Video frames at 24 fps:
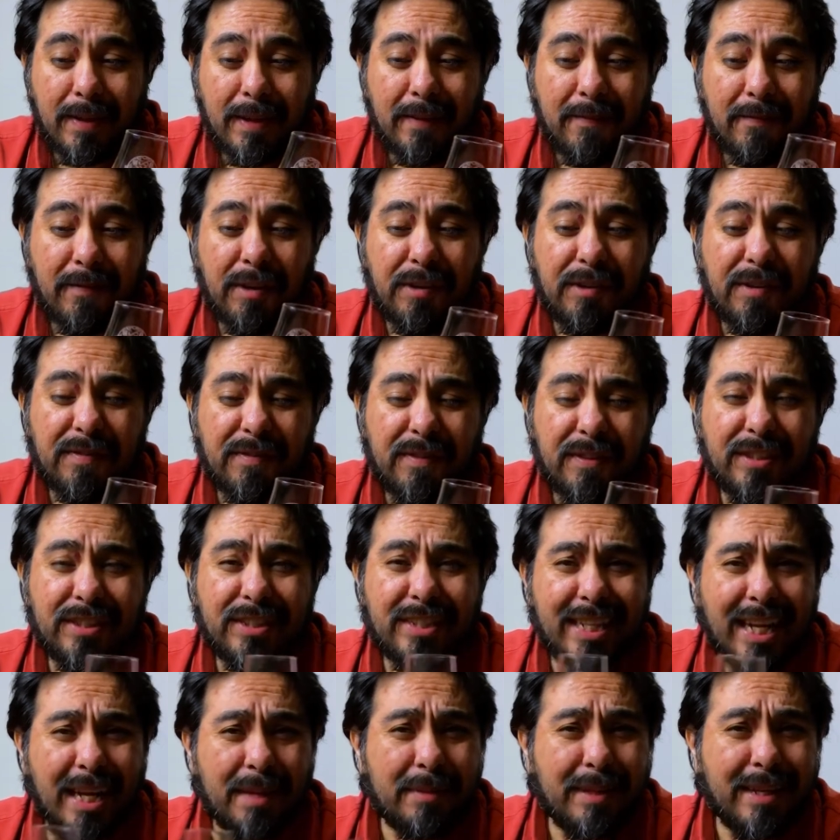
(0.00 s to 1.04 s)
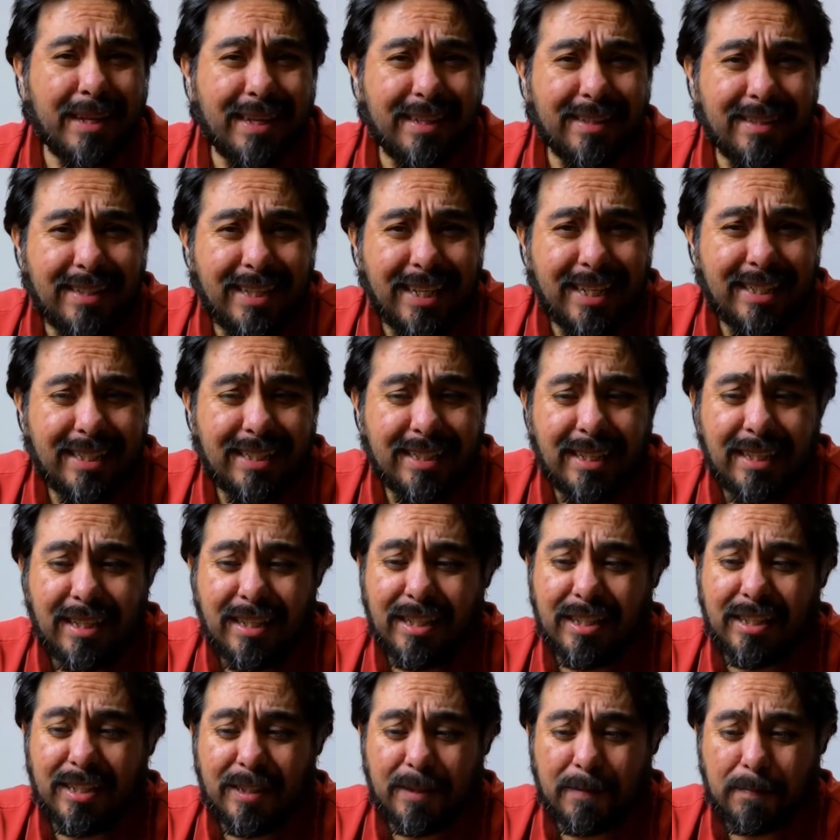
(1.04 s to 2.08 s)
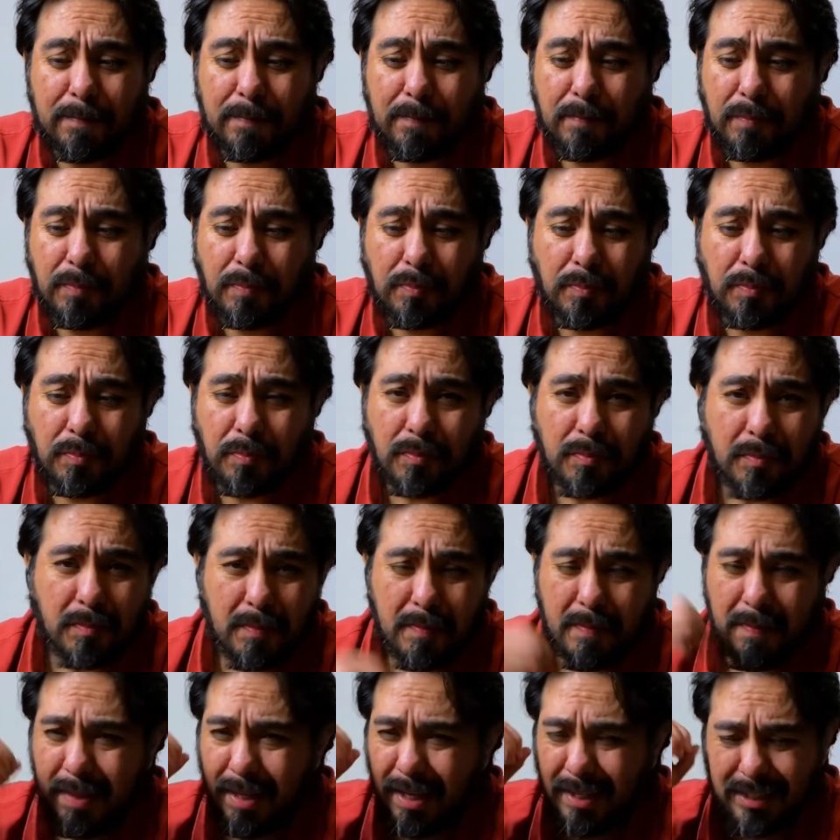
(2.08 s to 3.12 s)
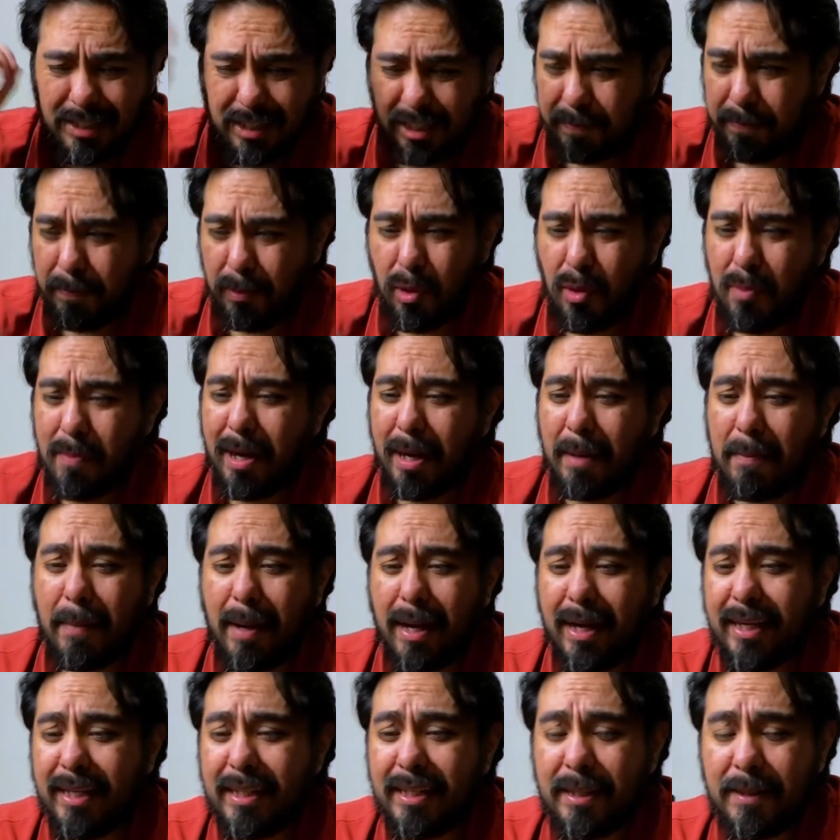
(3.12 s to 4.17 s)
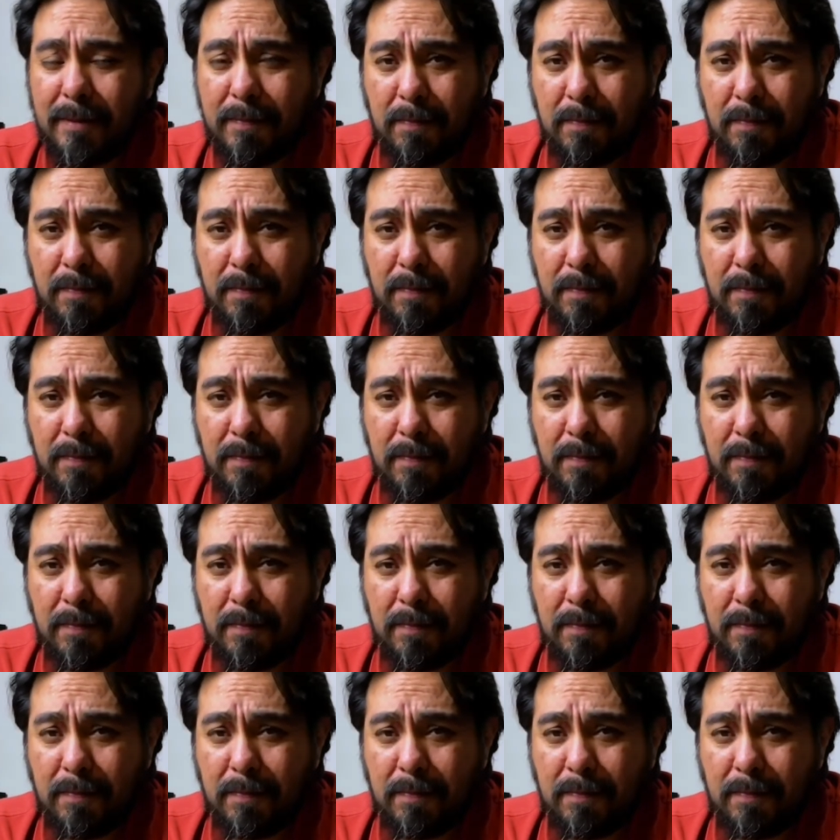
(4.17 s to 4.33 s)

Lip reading: Very first time that I tasted this just blew my mind.